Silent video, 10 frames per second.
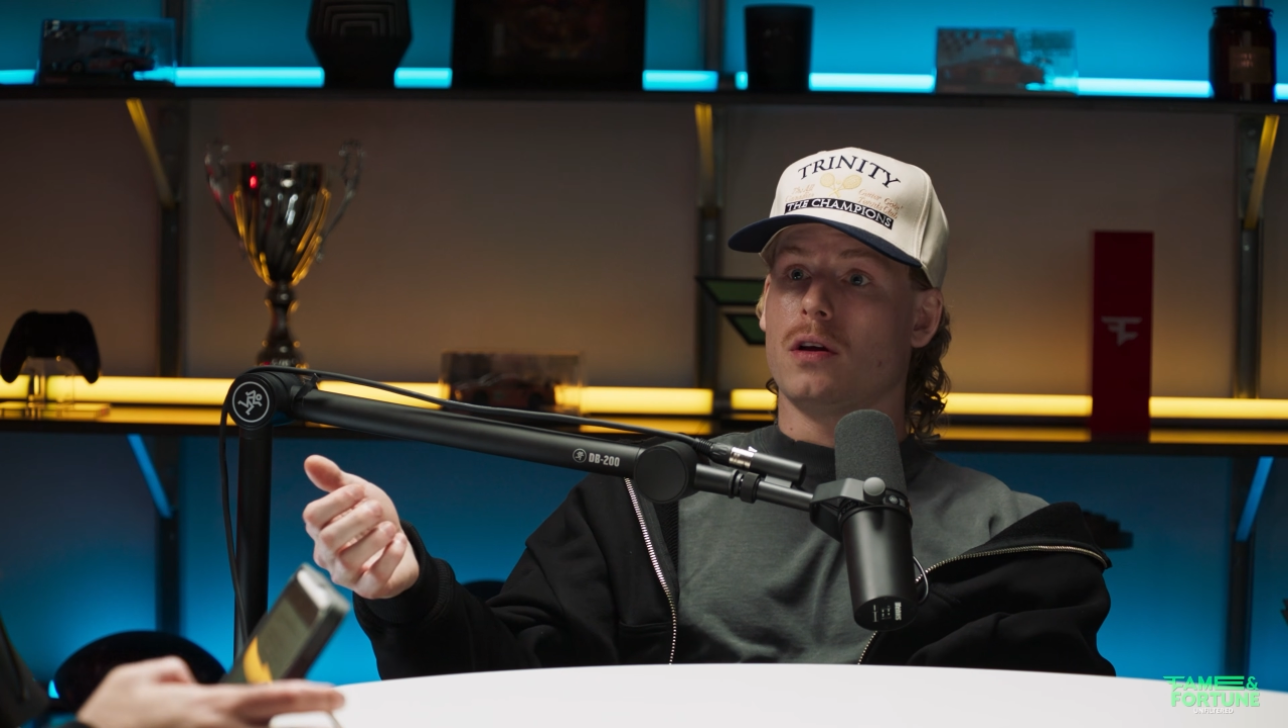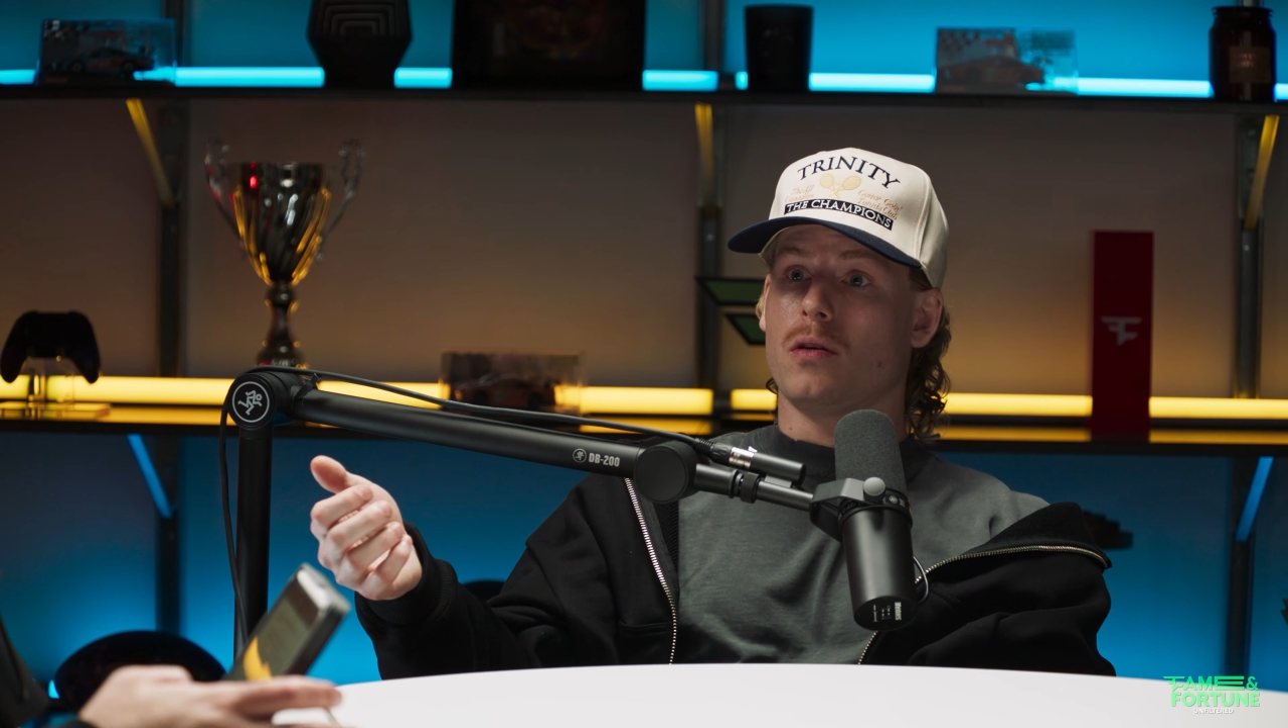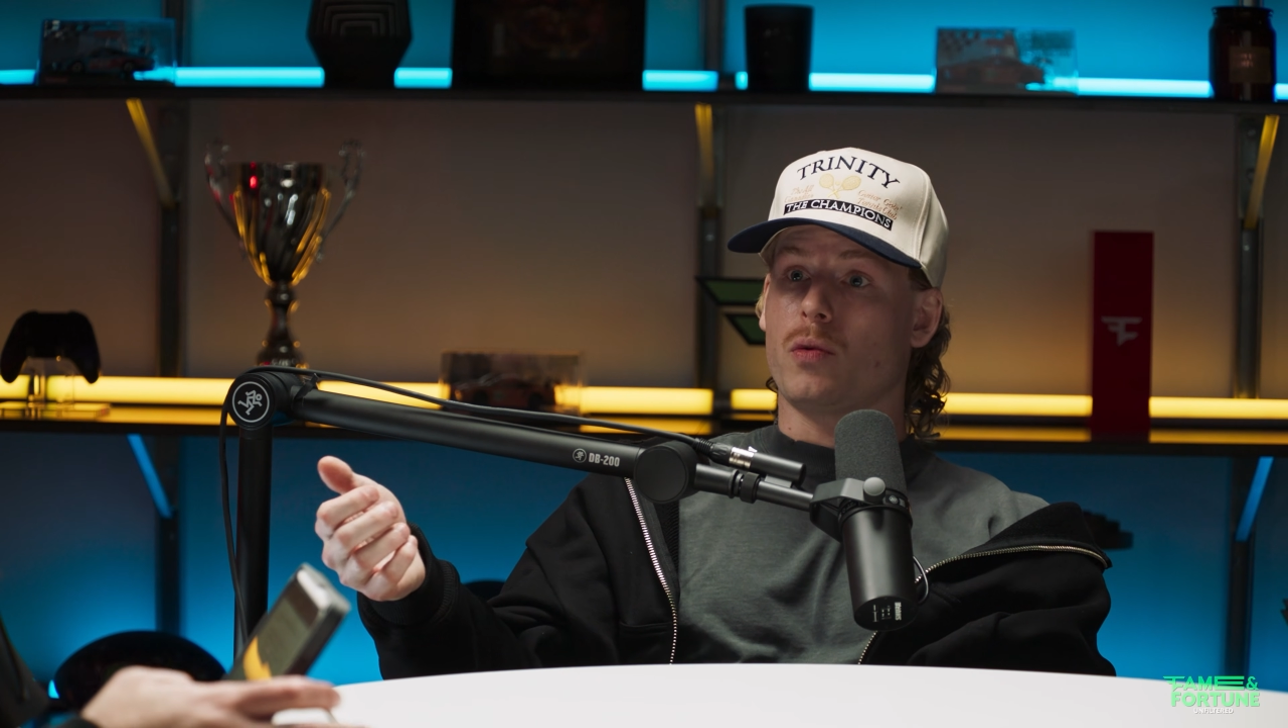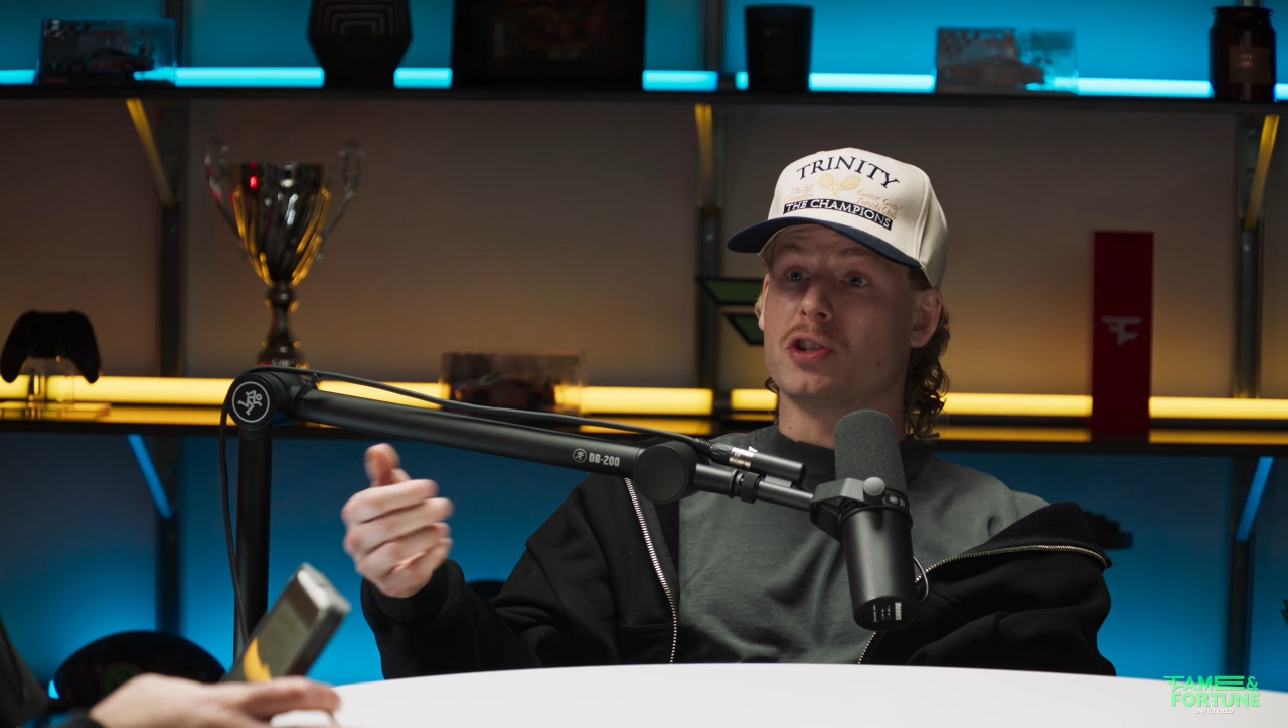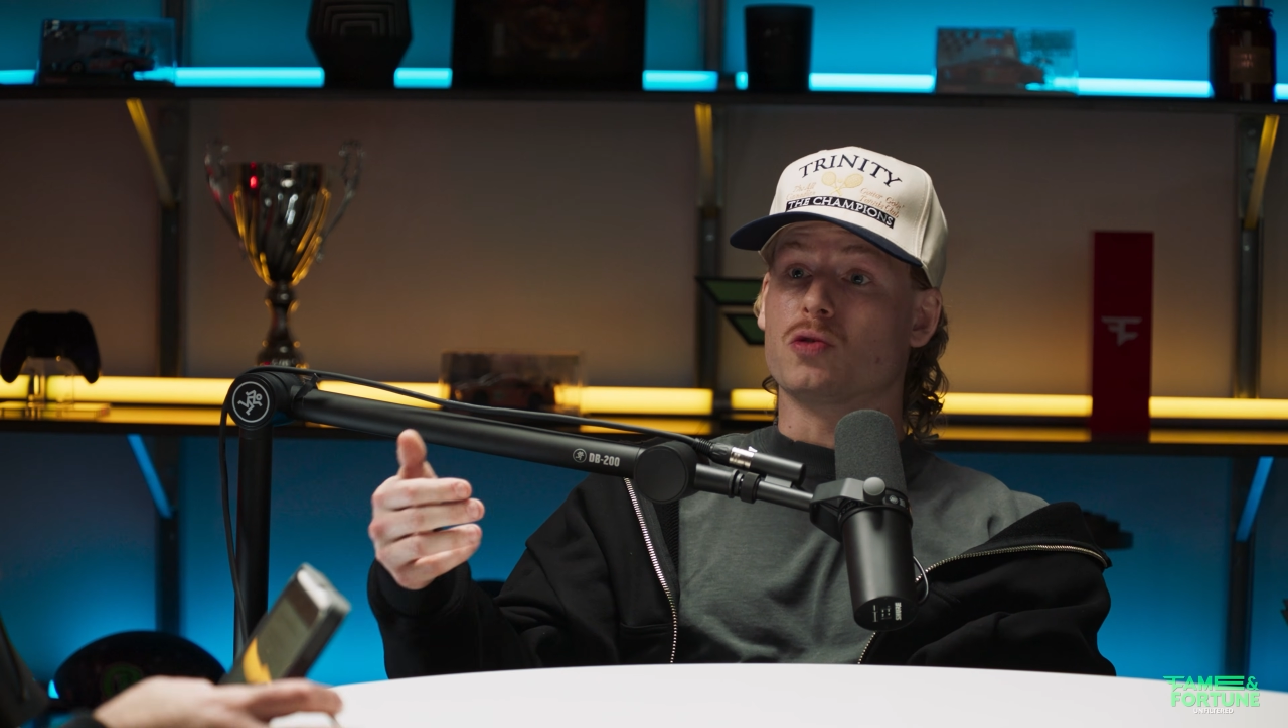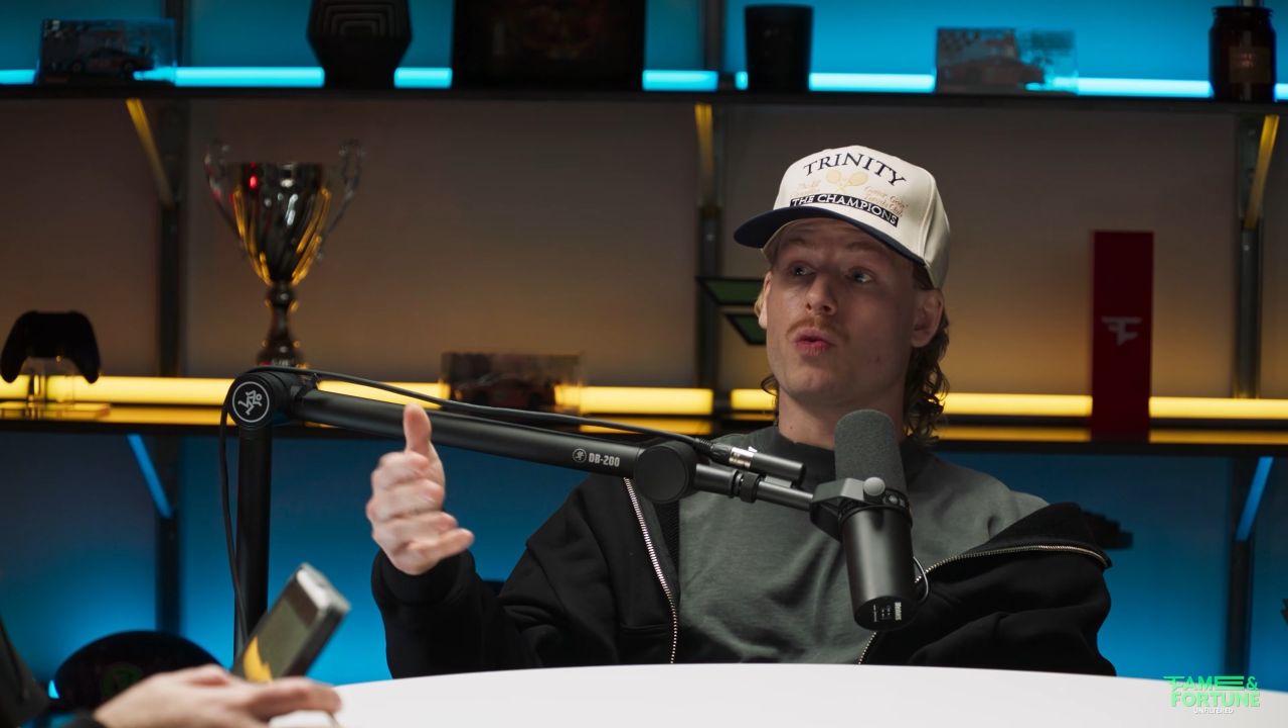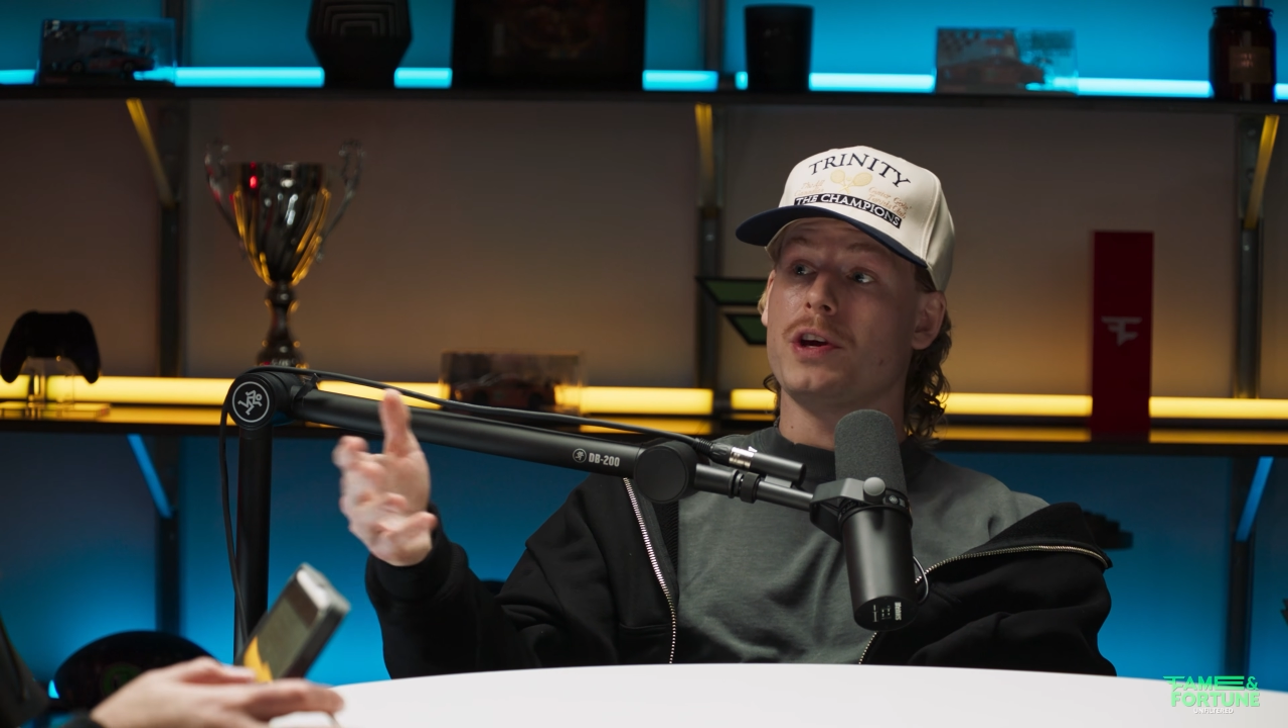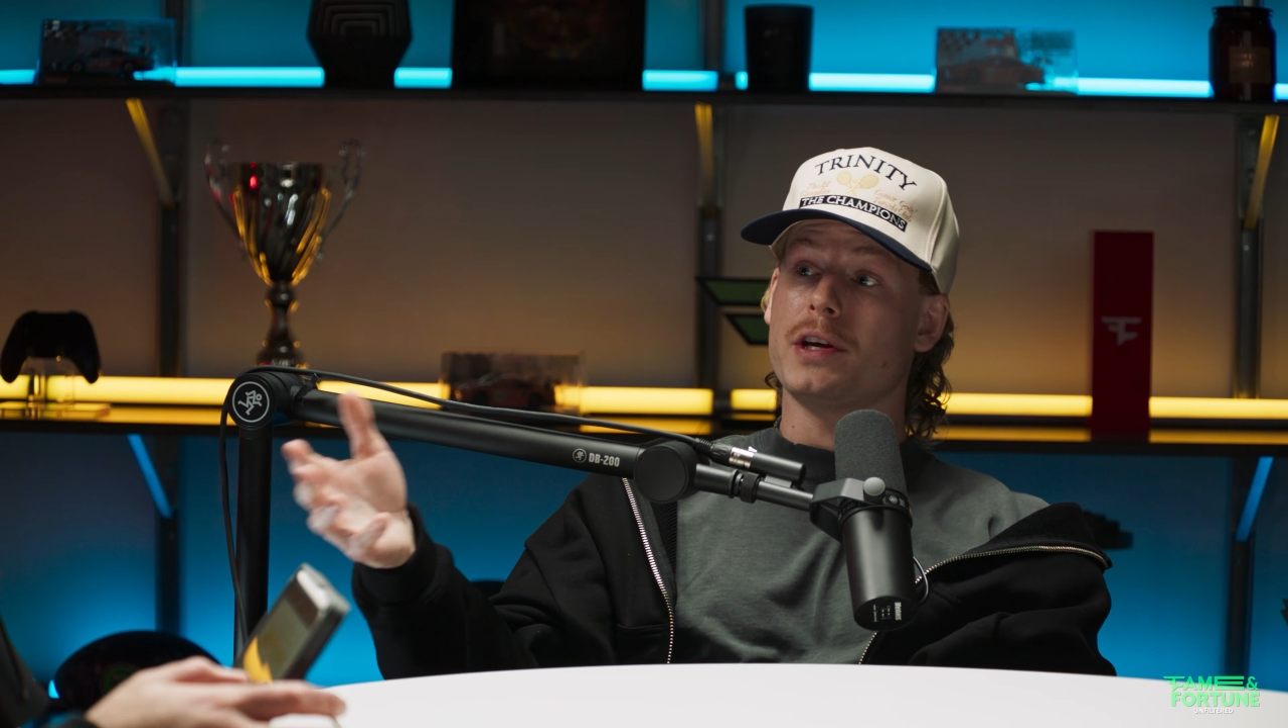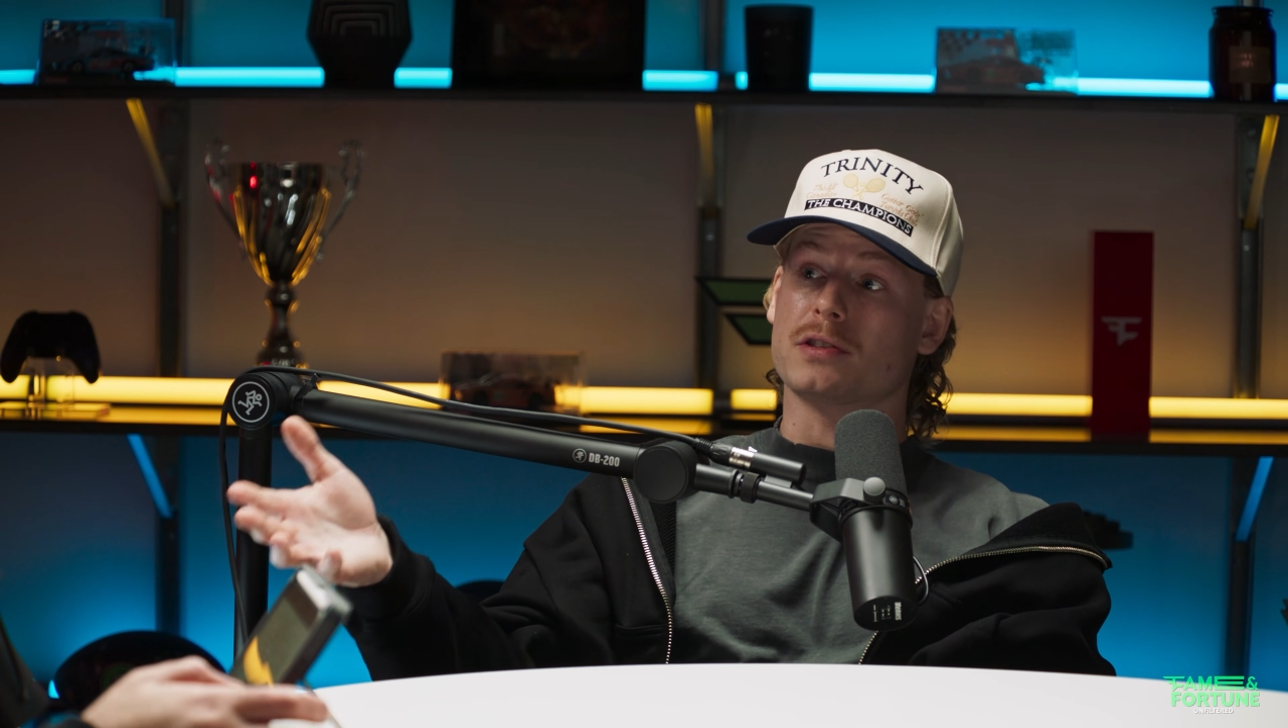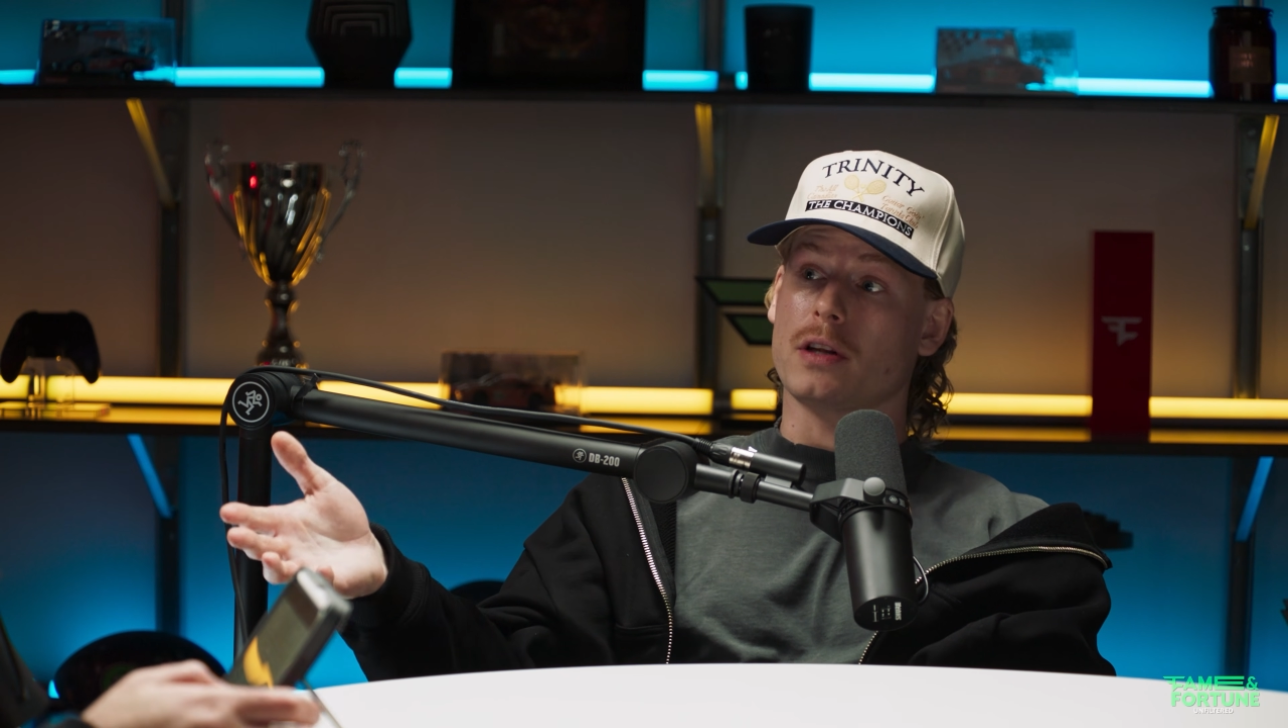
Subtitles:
which is weeks